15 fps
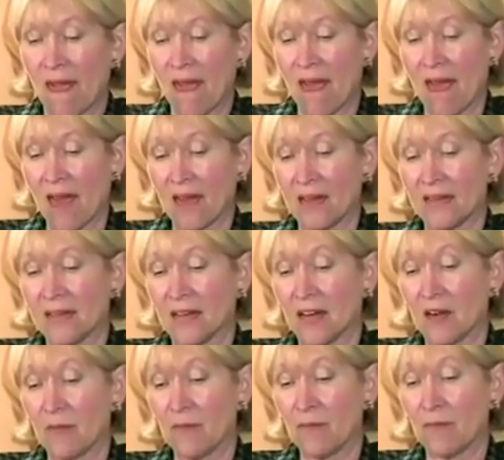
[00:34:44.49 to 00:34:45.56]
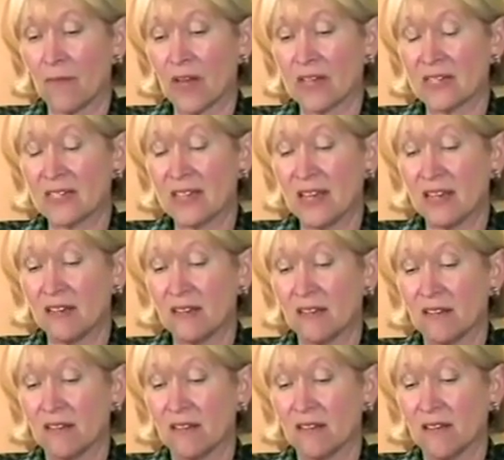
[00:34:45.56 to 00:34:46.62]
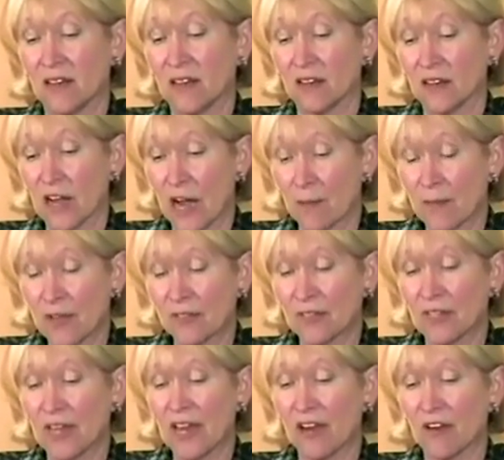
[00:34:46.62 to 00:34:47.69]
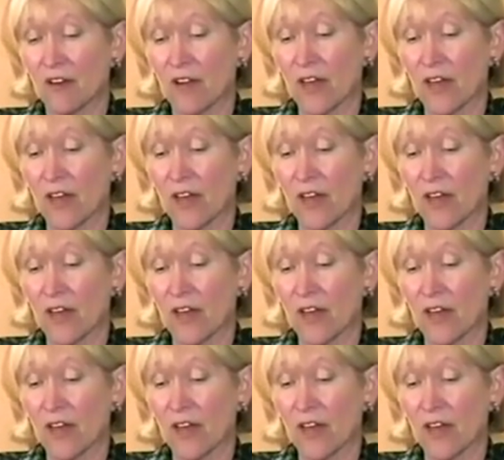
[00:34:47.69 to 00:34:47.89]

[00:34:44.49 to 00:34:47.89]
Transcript: and I sent a copy of the letter